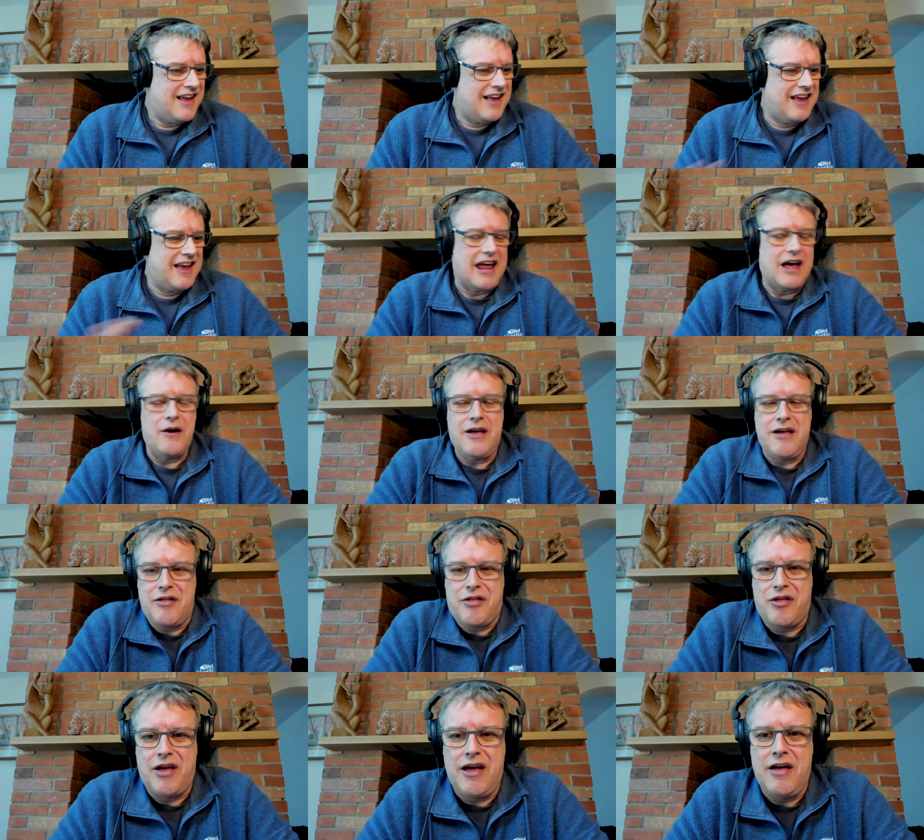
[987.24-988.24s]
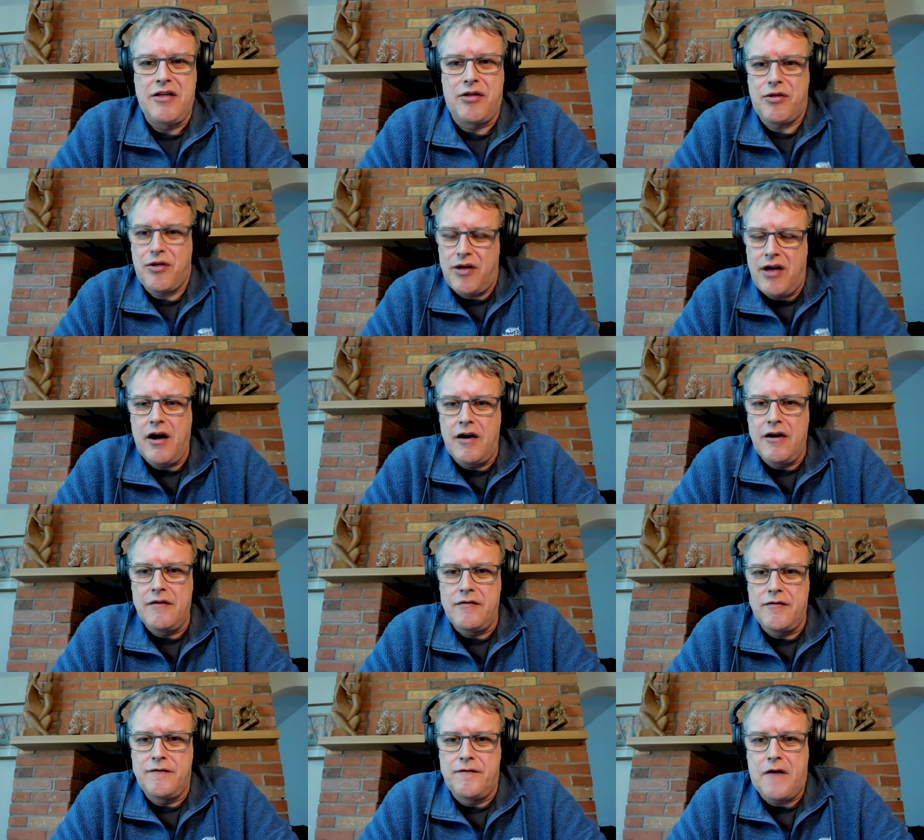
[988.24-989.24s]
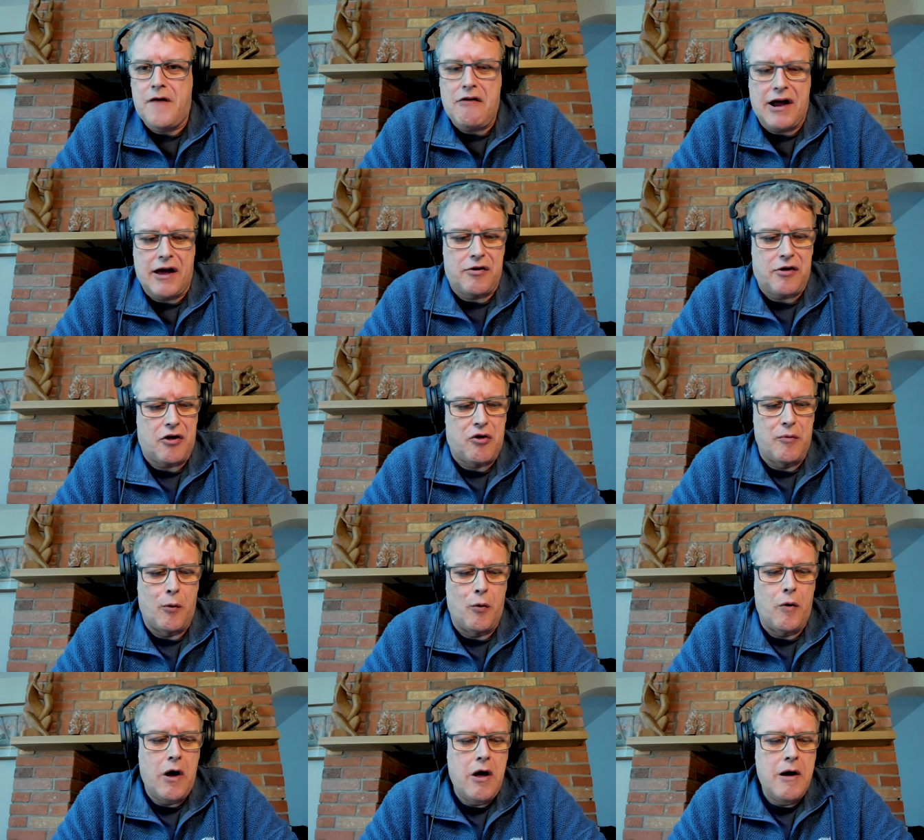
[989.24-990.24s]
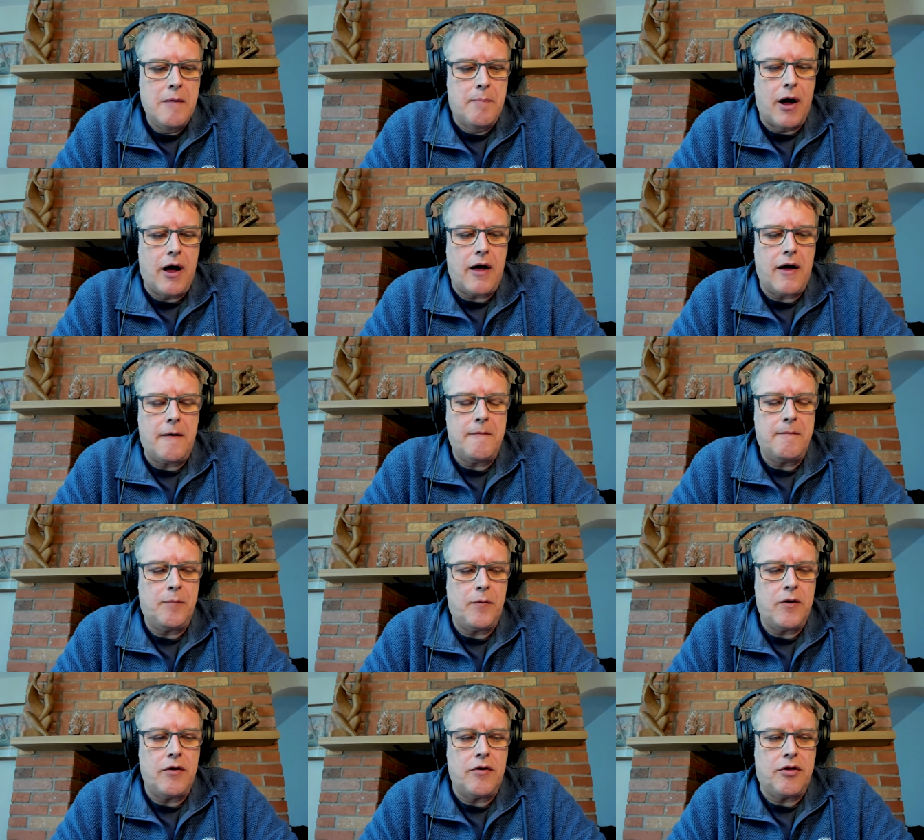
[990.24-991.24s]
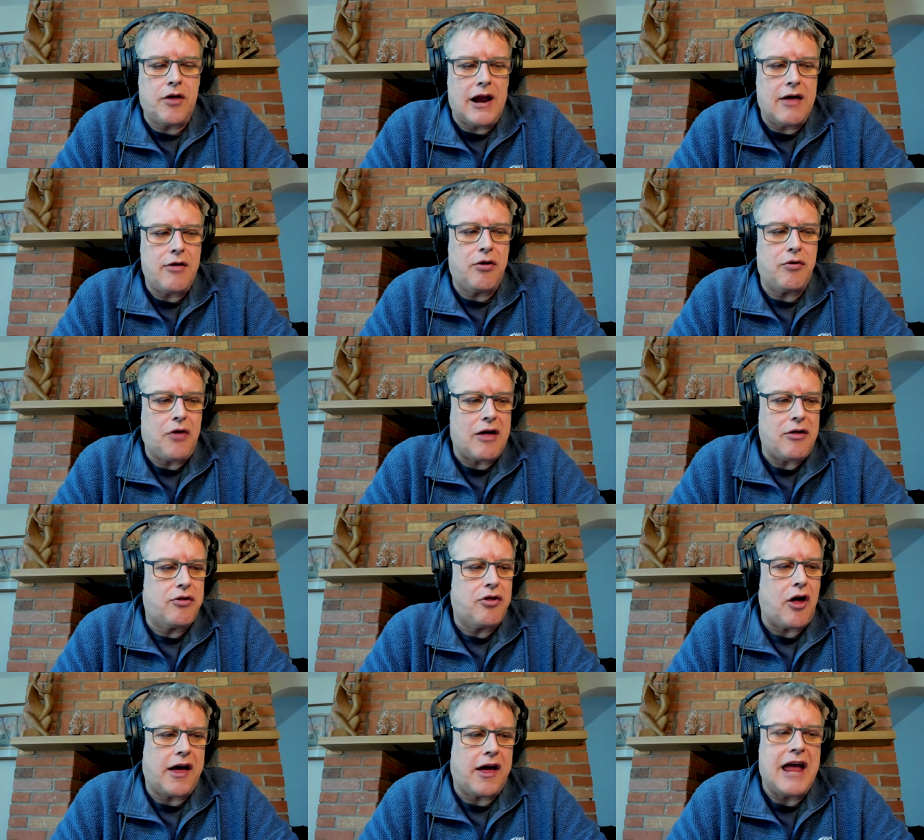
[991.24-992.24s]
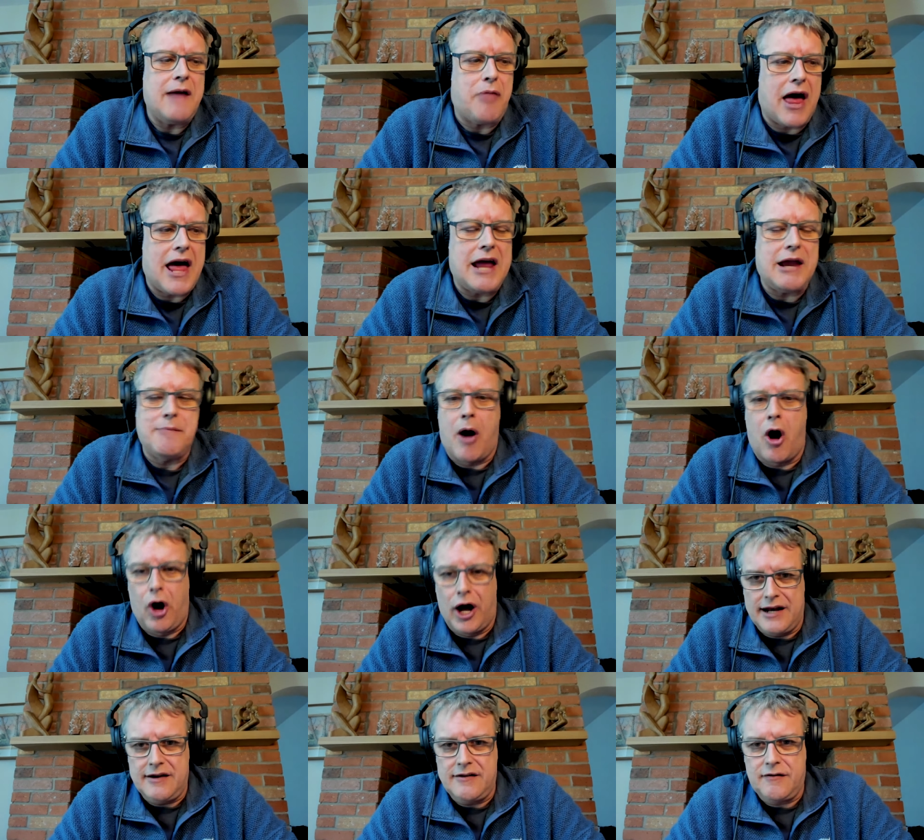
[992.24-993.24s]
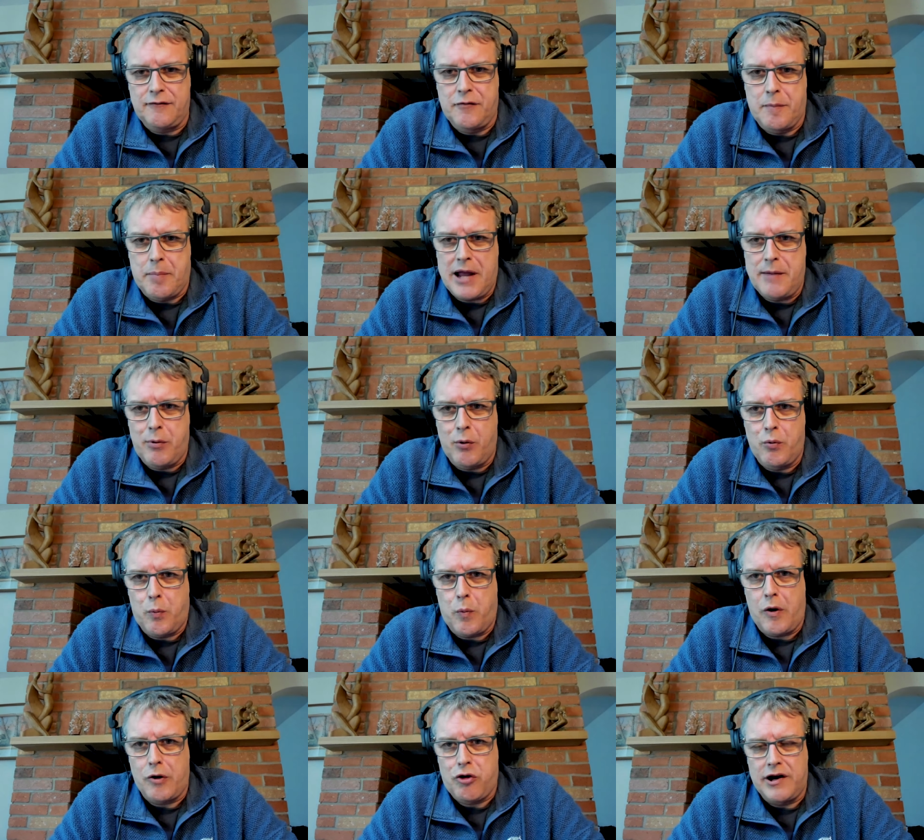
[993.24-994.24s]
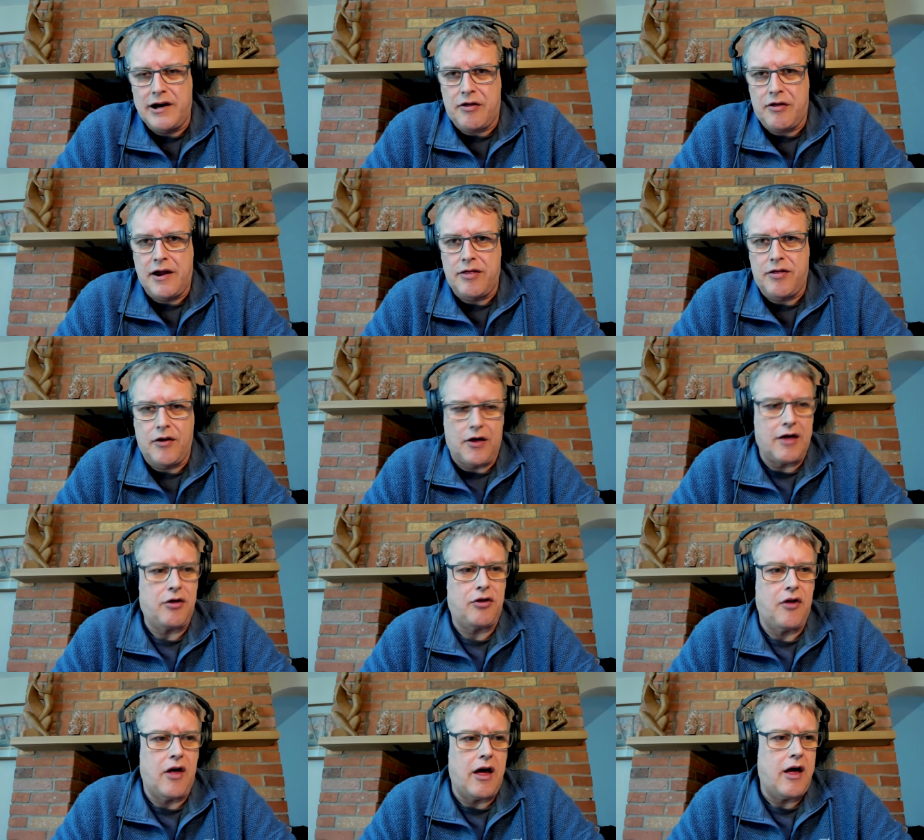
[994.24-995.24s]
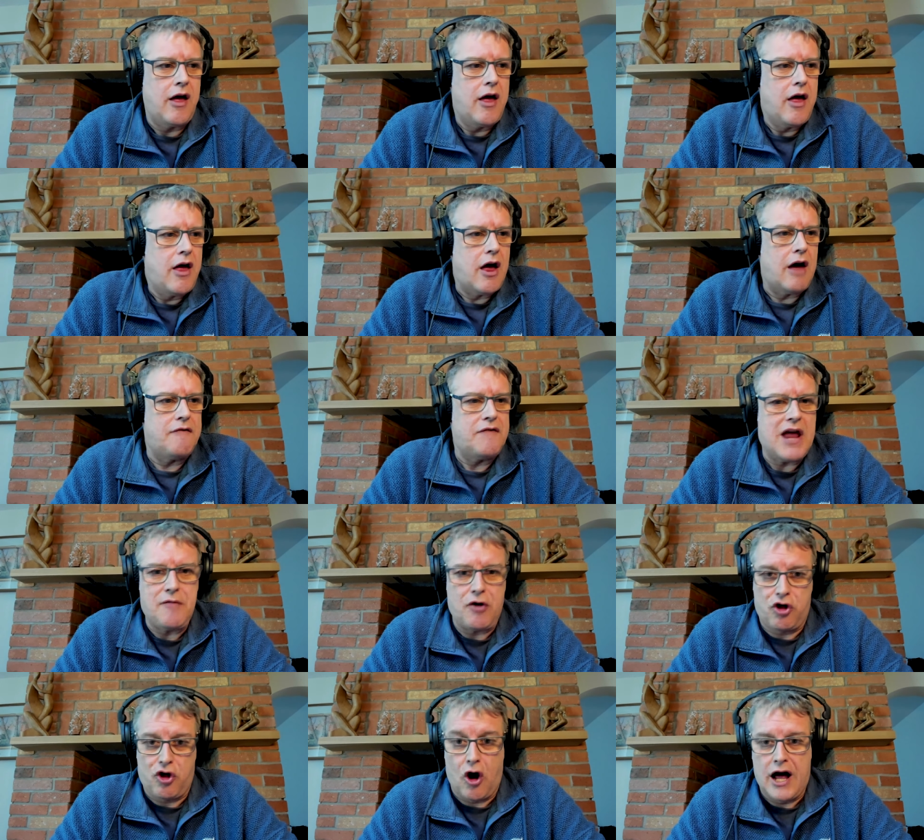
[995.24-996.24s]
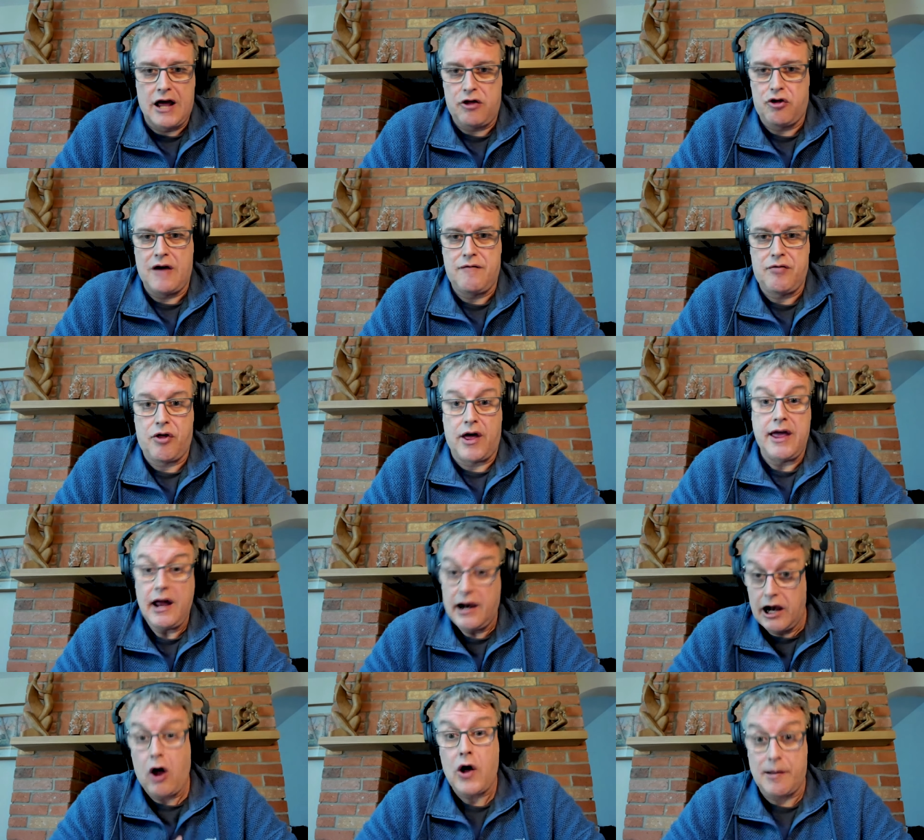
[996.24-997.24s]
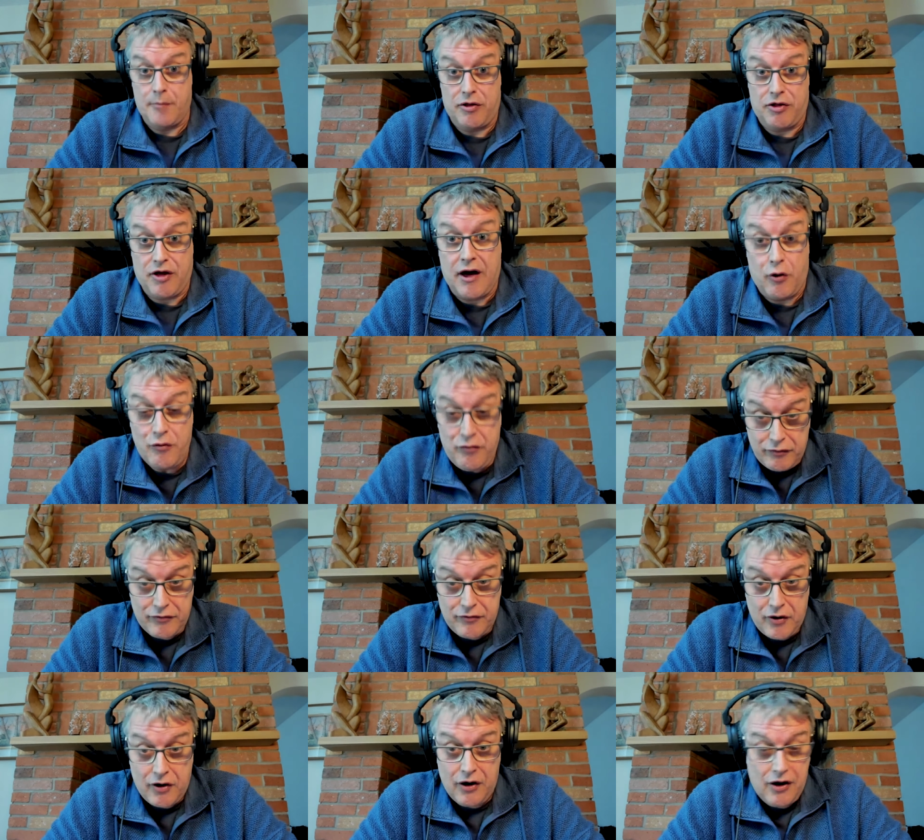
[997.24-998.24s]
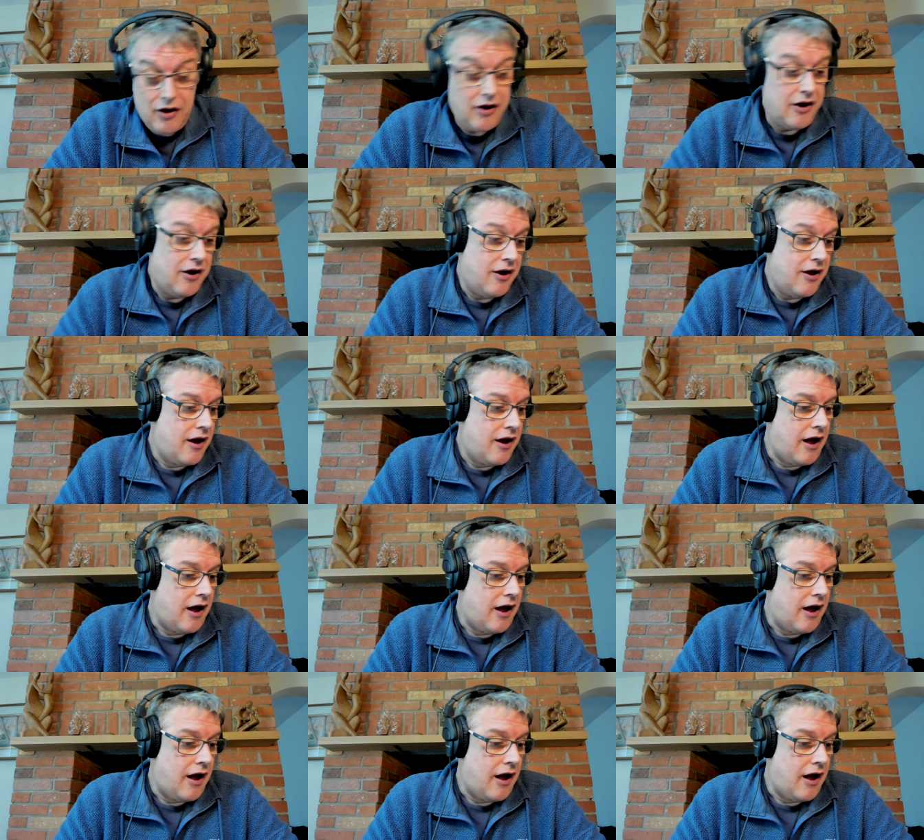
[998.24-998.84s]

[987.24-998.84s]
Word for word: You know, it's it is uh, very accessible. But so let's let's keep that in mind for people watching, listening to this that have never shot yeah. HFT, like myself. Yeah.